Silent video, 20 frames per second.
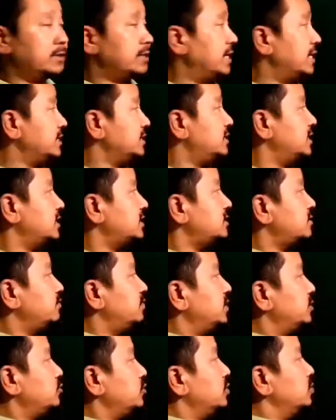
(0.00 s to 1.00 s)
ranges
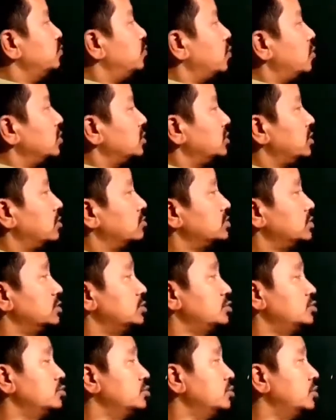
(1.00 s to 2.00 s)
between
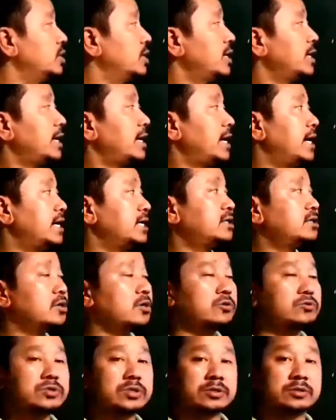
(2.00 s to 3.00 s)
4,000 to
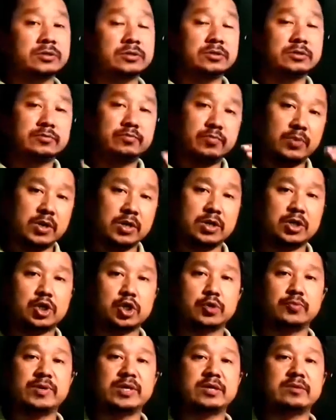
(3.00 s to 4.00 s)
8,000 per
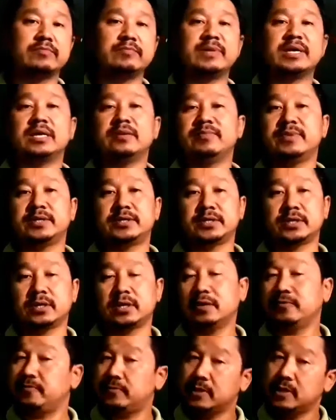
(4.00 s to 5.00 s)
cubic millimeter
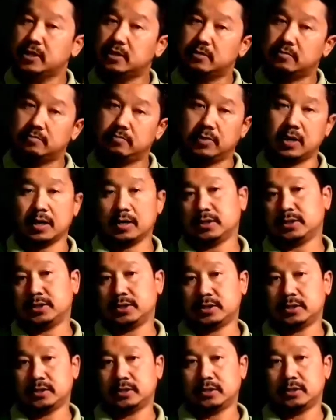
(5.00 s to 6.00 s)
of blood.
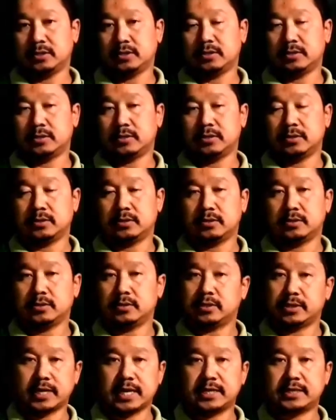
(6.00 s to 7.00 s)

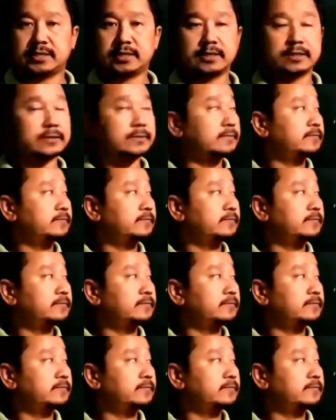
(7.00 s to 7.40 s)
All right,